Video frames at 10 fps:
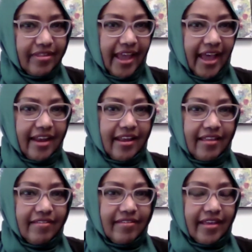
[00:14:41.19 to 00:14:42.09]
That
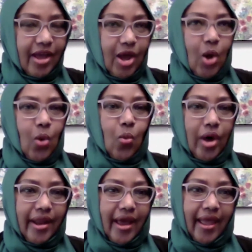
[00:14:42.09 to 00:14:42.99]
is
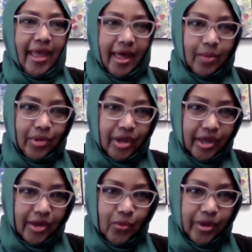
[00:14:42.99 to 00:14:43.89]
what I helped
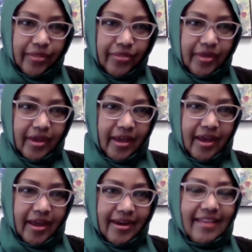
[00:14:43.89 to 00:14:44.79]
her with
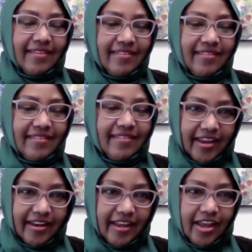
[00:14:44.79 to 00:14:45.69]
and
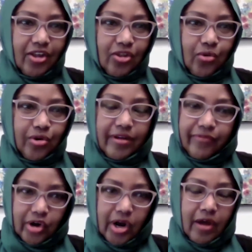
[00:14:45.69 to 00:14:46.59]
insisted to run
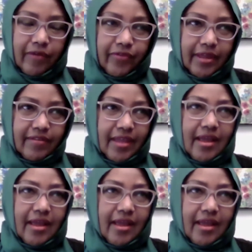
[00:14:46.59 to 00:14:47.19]
for office.